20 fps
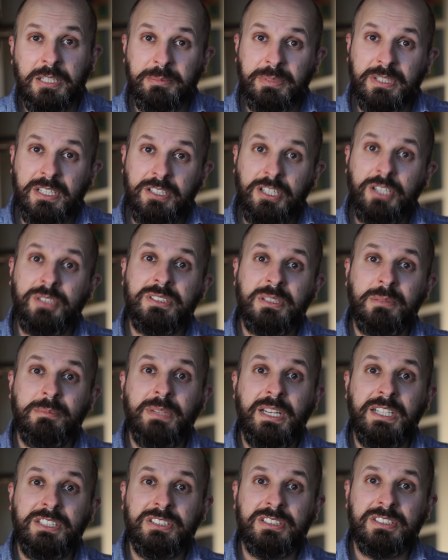But I know some
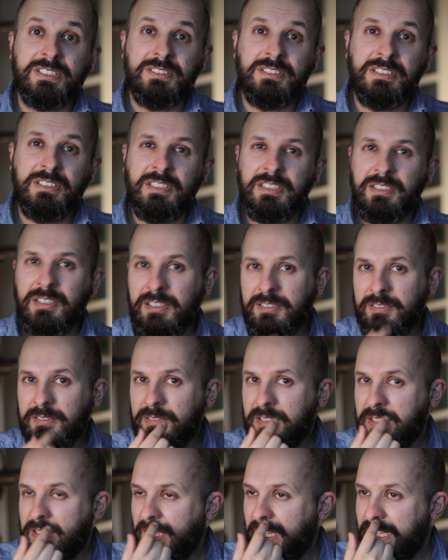patients
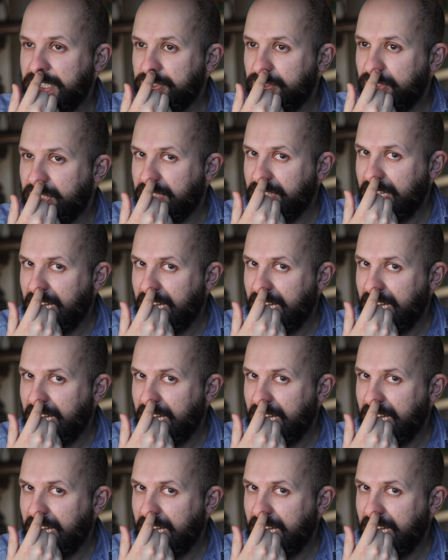later on